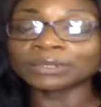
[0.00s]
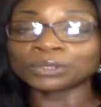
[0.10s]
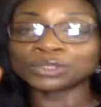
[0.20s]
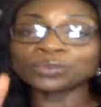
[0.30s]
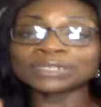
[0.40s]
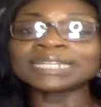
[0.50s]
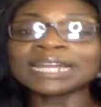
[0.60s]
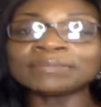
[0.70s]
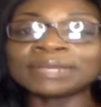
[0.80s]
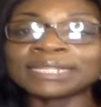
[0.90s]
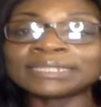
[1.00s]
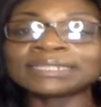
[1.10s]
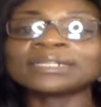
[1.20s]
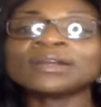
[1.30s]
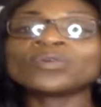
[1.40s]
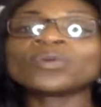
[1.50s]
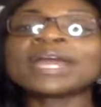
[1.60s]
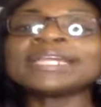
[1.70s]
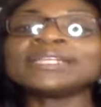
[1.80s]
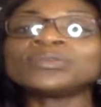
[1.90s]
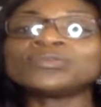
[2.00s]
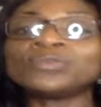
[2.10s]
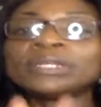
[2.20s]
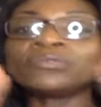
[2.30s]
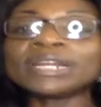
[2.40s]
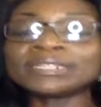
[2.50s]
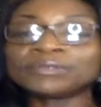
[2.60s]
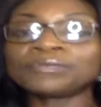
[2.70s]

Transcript: our two assignments right in the in the res,